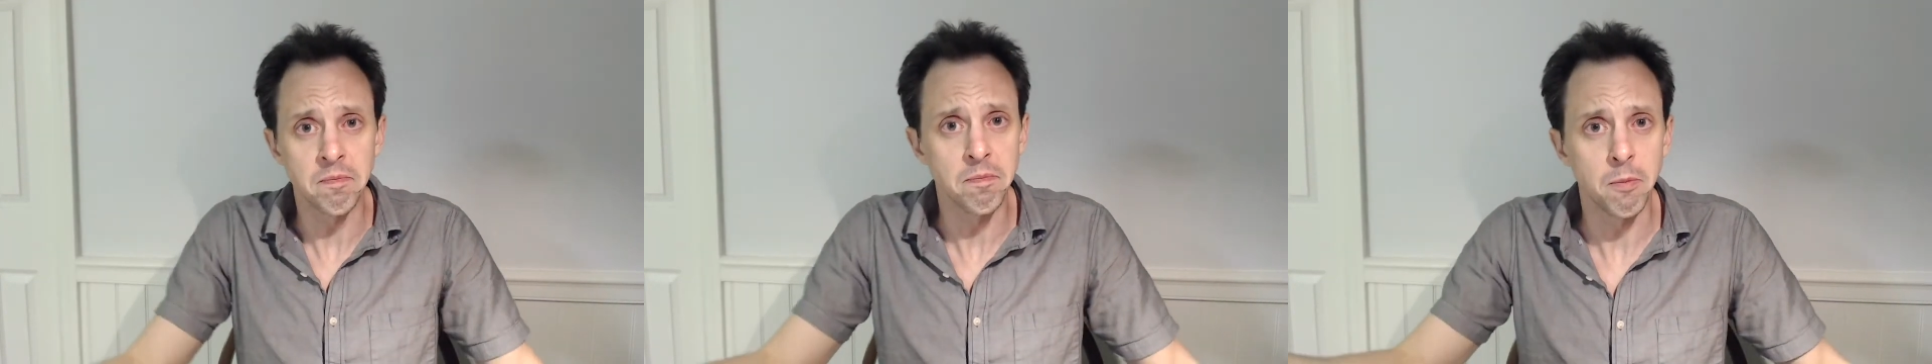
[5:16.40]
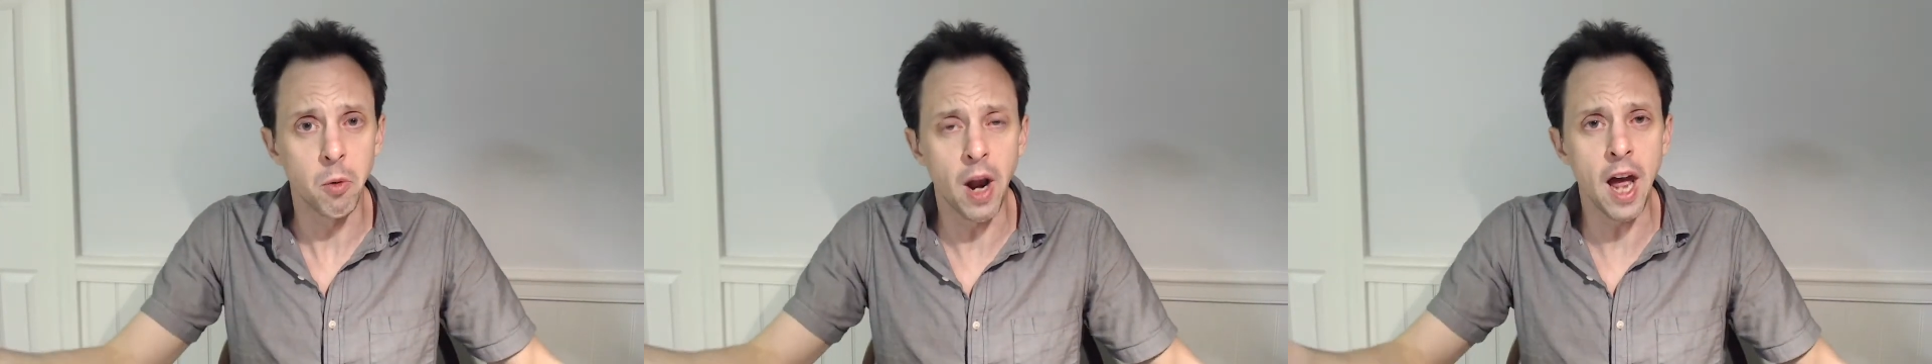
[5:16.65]

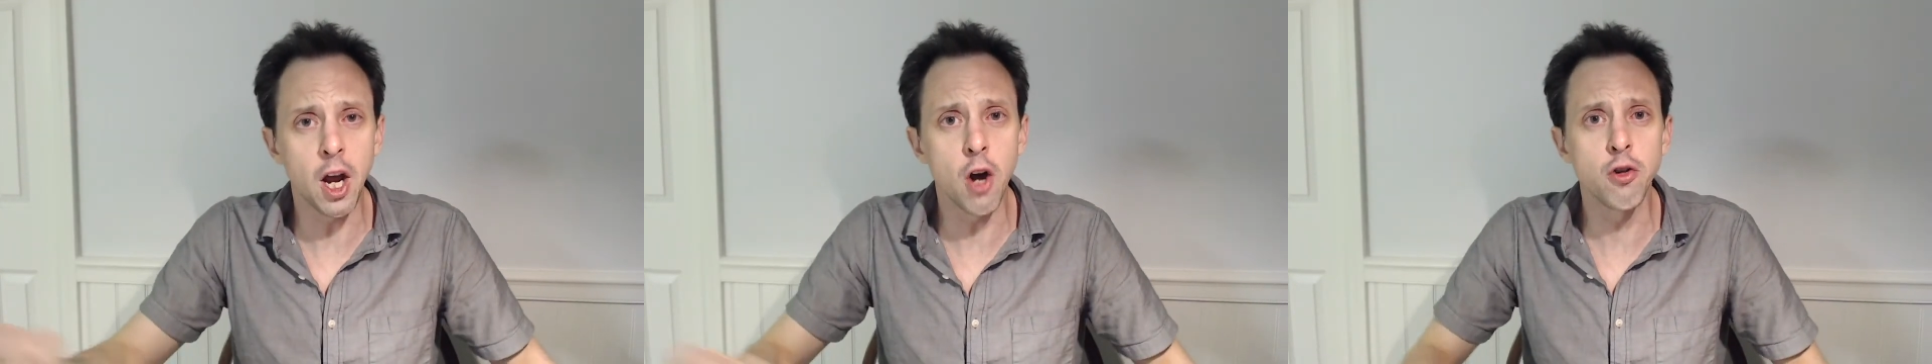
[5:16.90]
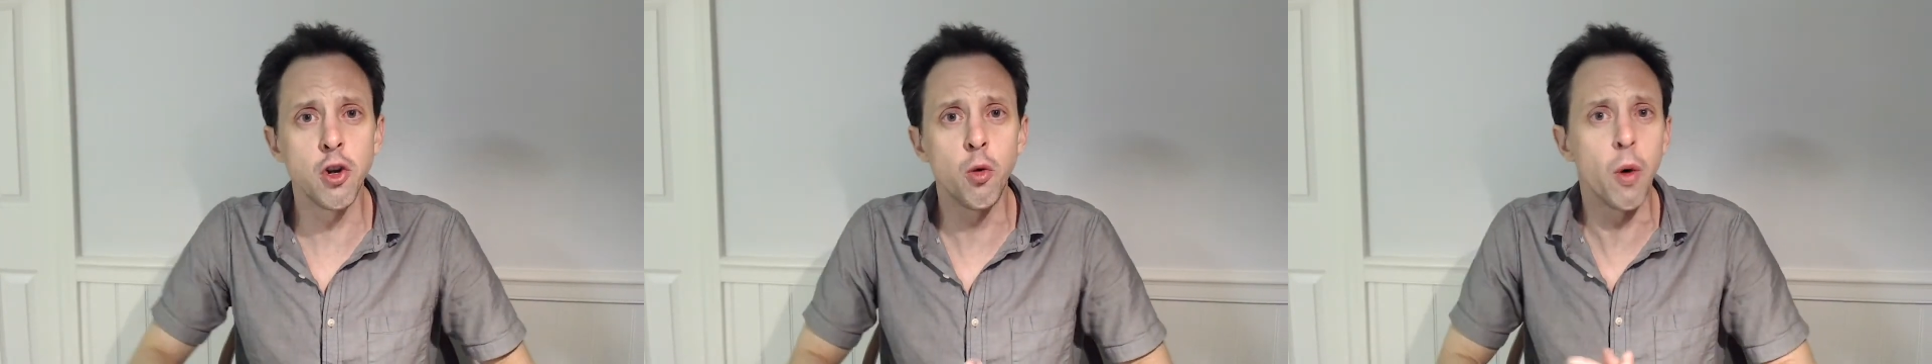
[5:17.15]
when I go
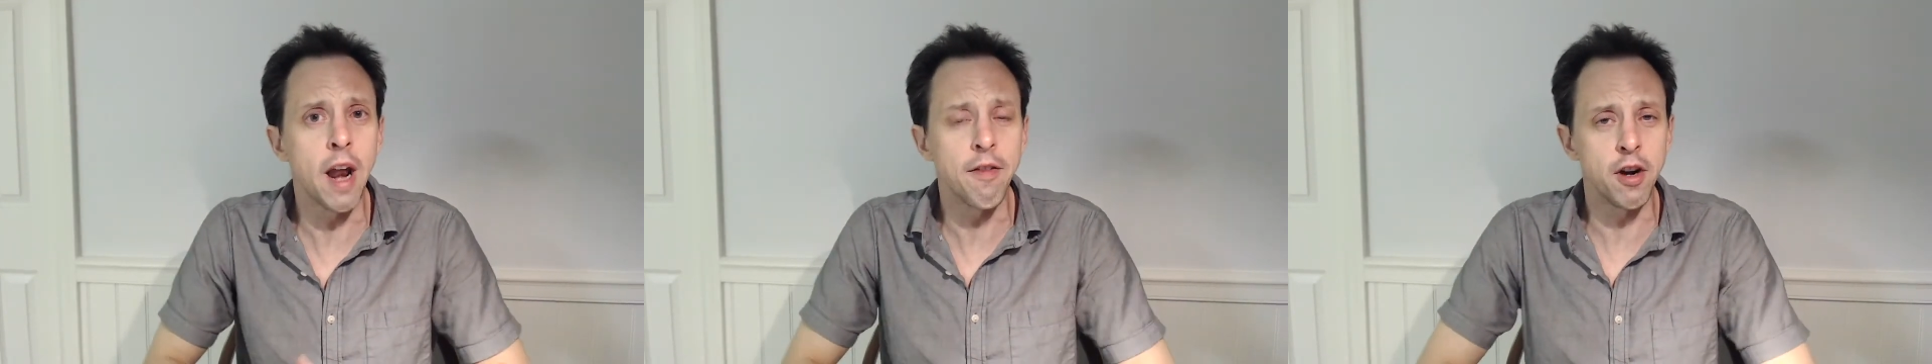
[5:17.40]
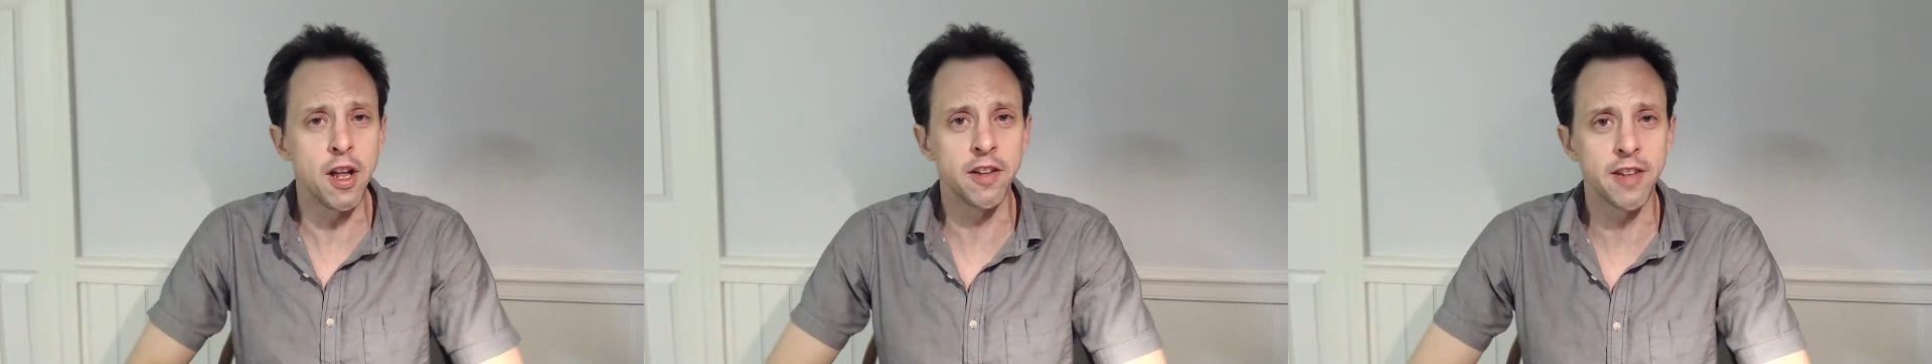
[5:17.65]
do whatever
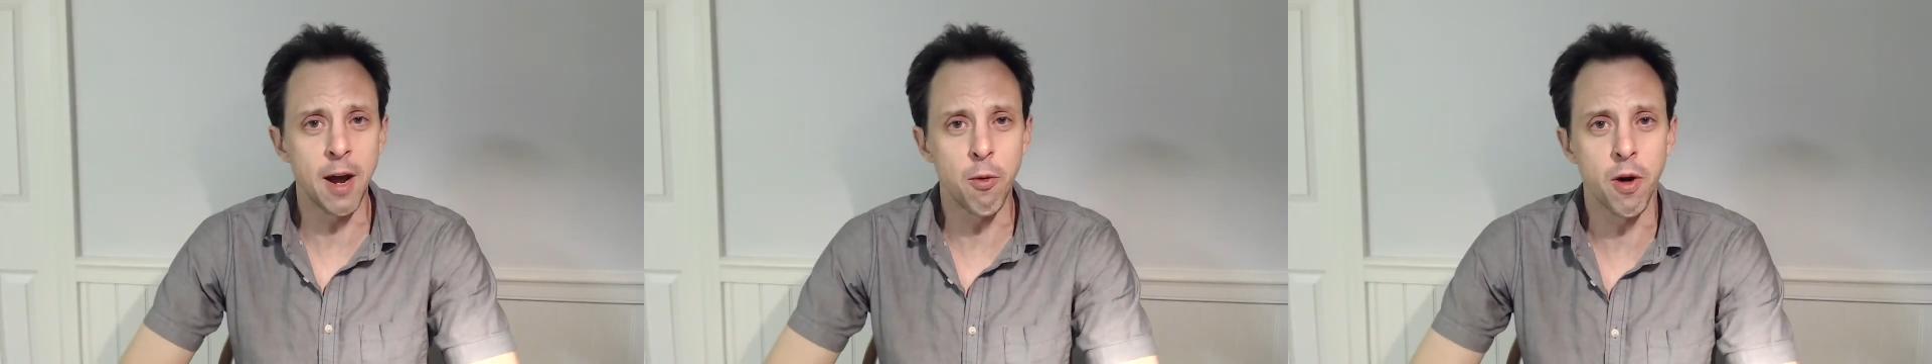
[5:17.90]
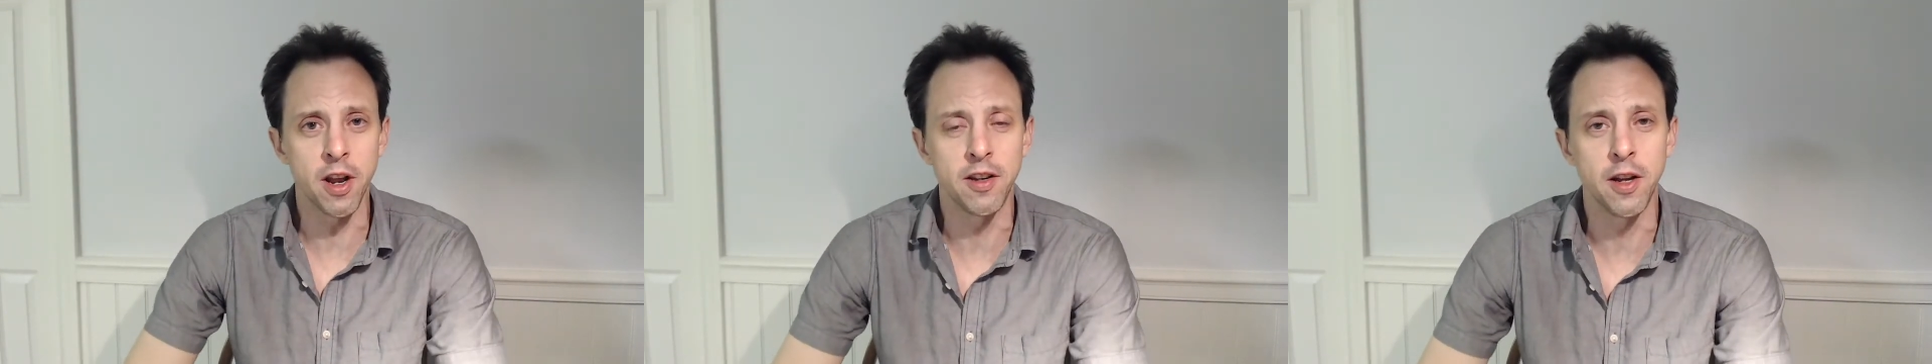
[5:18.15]
it is I
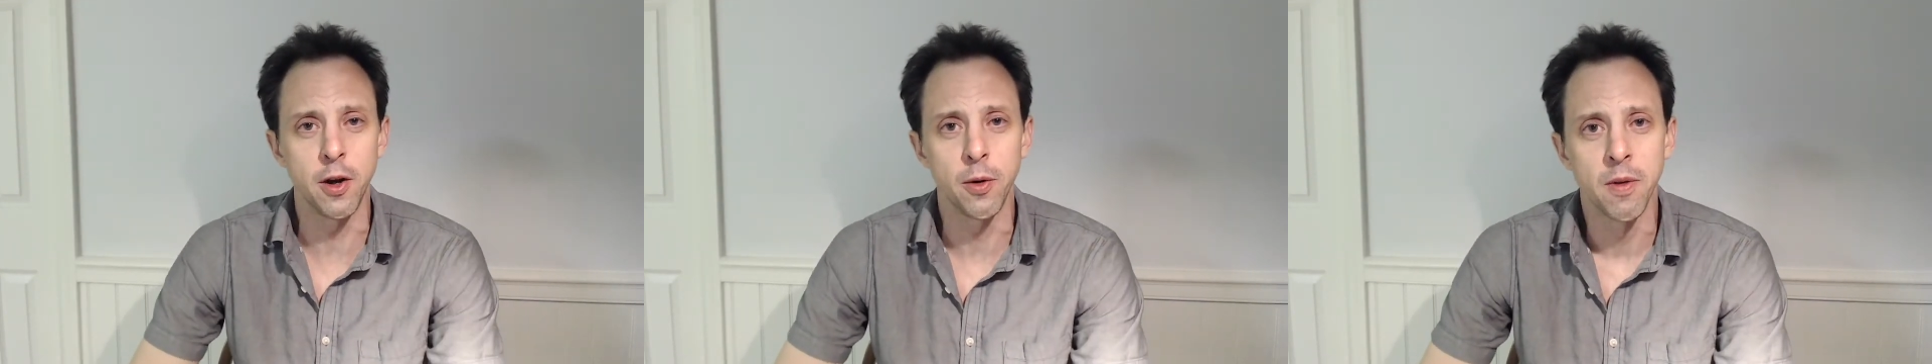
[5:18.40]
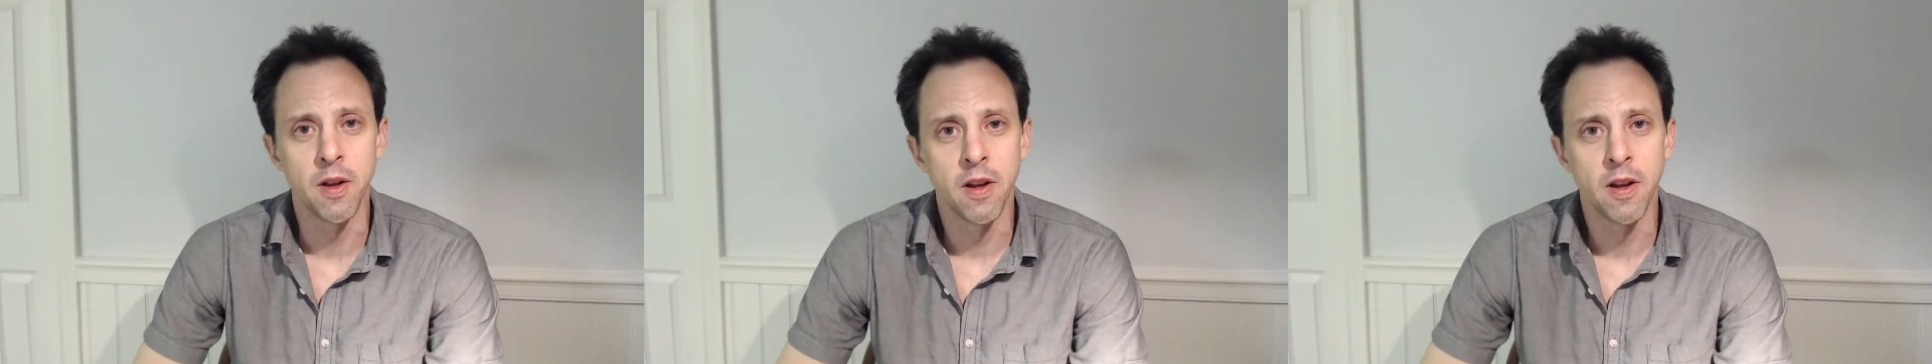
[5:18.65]
want to do?